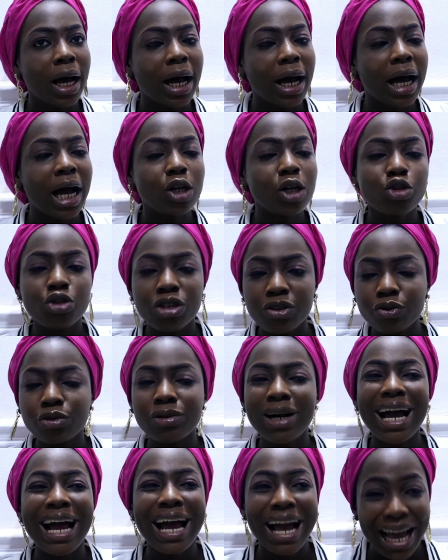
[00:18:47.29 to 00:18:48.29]
I had to even,
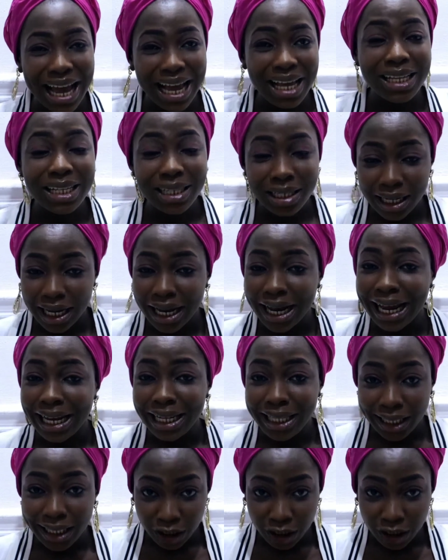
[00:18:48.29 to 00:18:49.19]
I